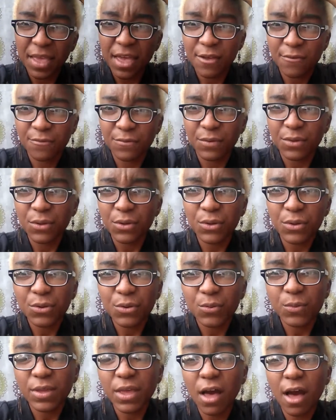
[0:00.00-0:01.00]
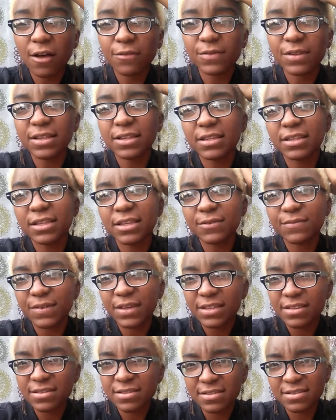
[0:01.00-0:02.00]
I feel we often live
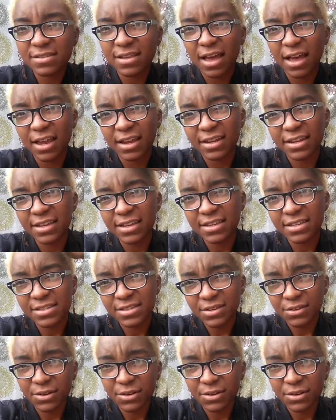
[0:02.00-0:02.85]
in societies